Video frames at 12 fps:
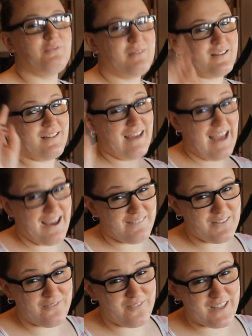You the
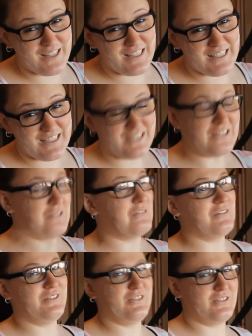half the feeling
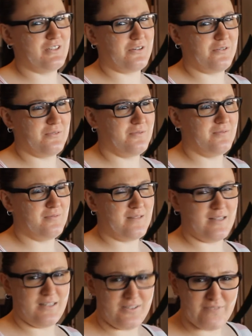or you don't.
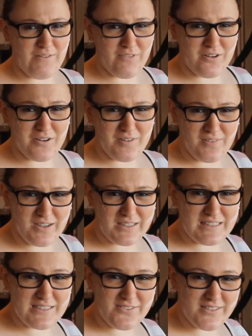You never heard of
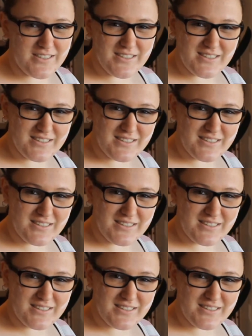Hawk Davies?